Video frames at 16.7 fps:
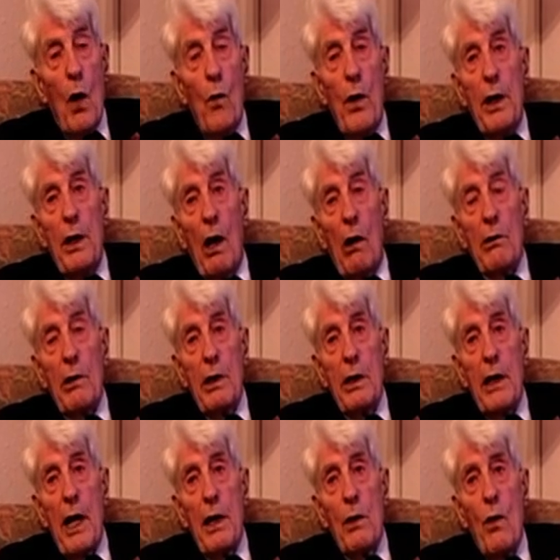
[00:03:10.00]
"We're not going
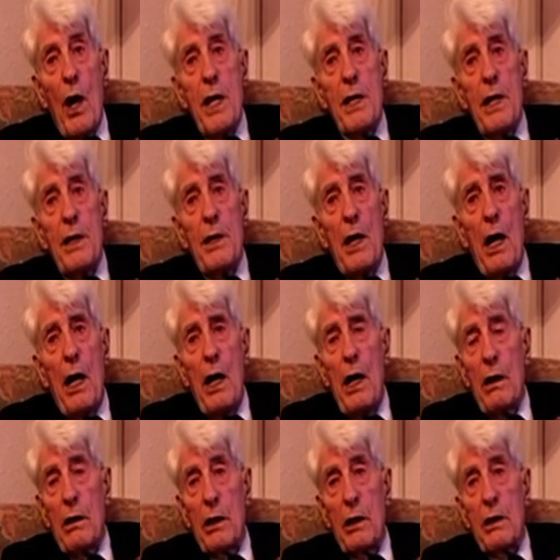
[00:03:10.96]
to get away
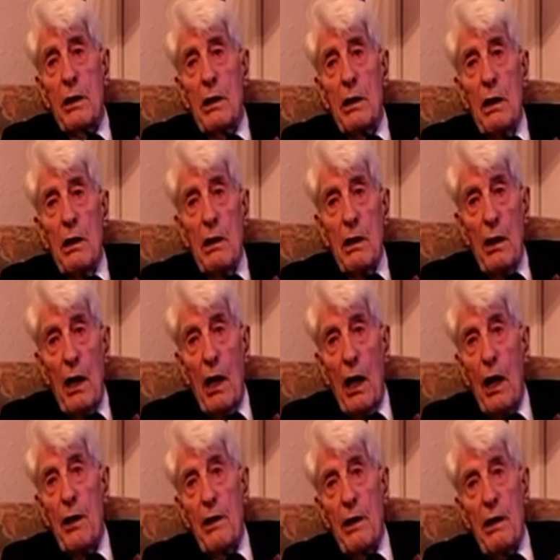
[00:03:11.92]
today," because
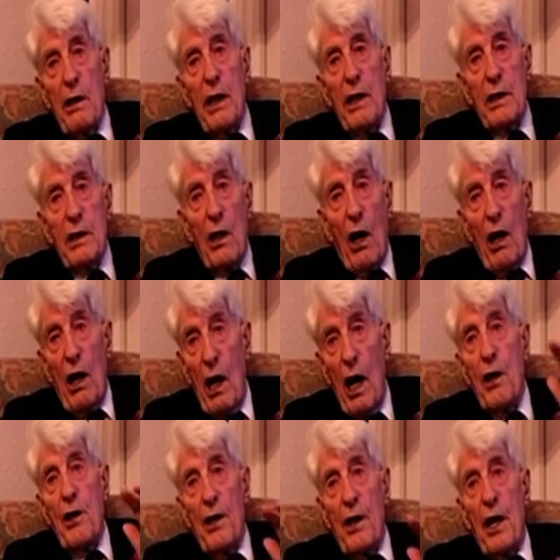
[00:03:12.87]
it got
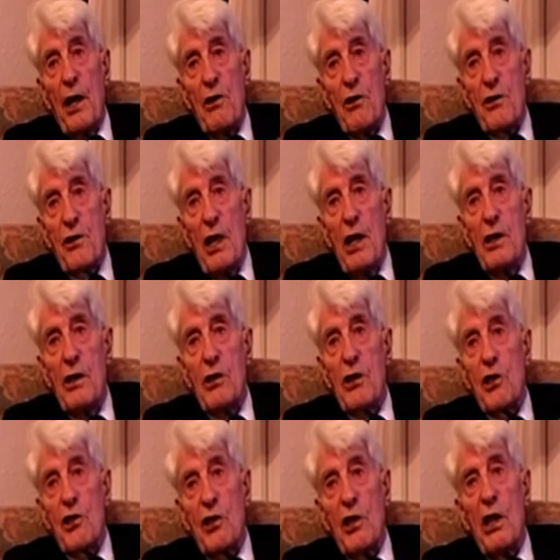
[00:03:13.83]
light then, you see, and you
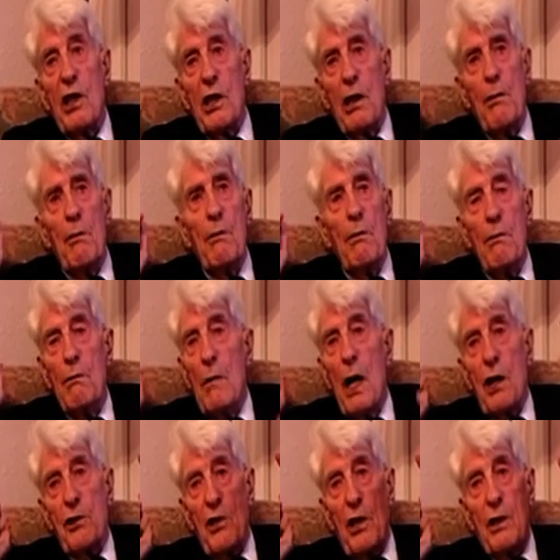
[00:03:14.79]
could see the
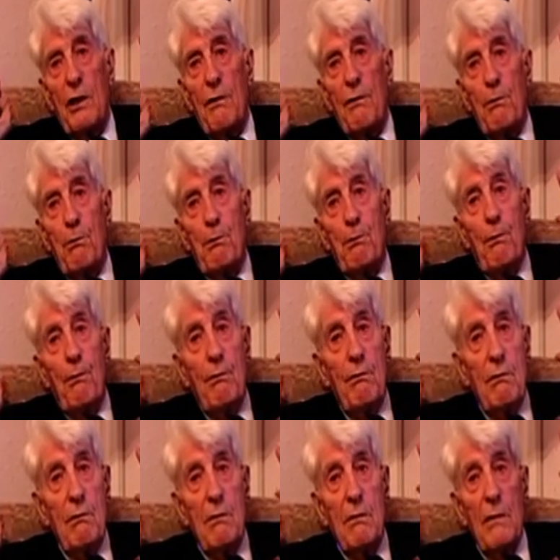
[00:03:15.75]
massive
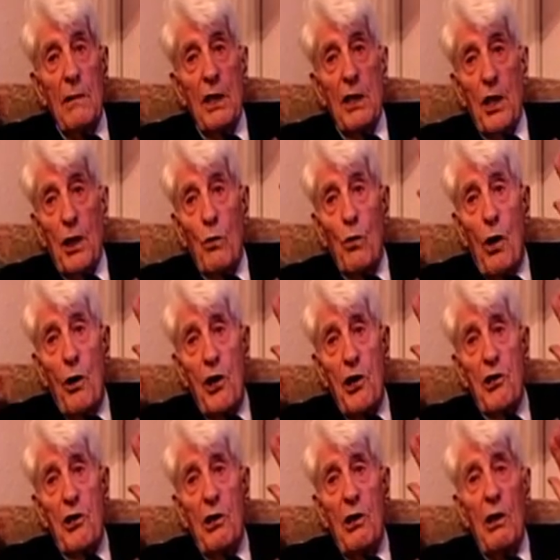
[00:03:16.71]

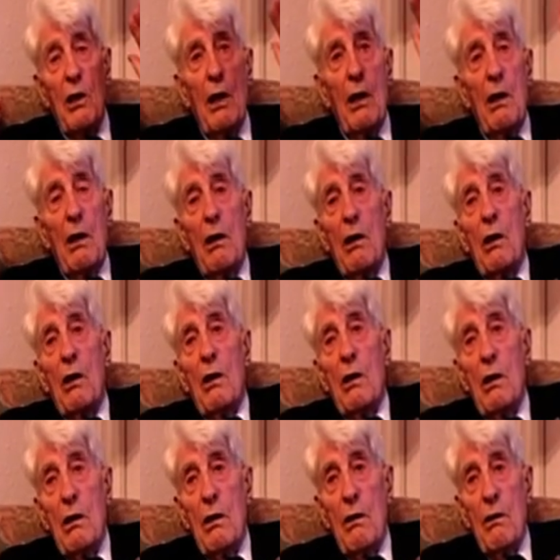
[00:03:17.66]
squaddies
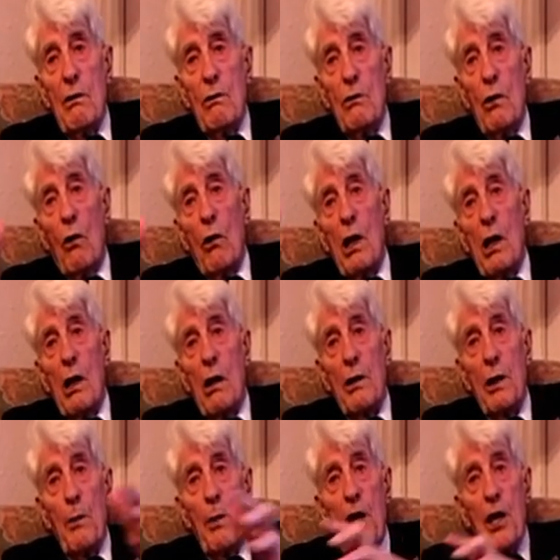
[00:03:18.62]
roll
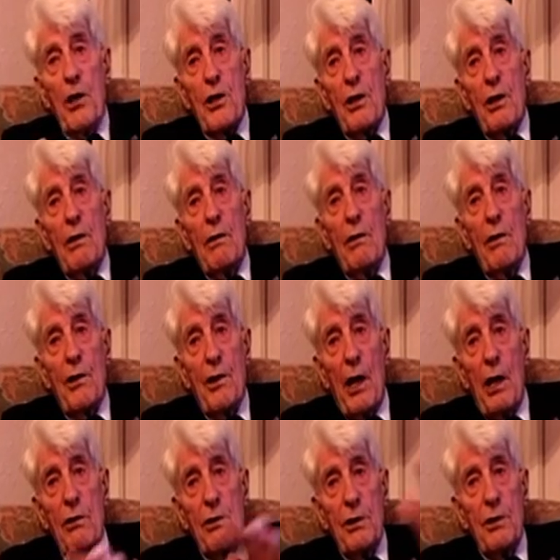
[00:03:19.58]
along the beach,
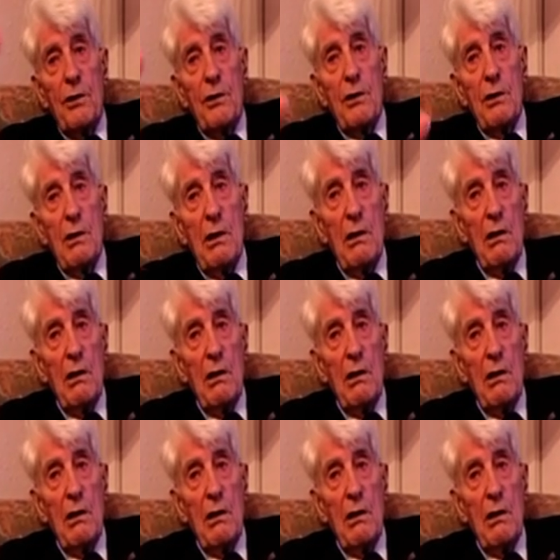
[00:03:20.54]
thousands.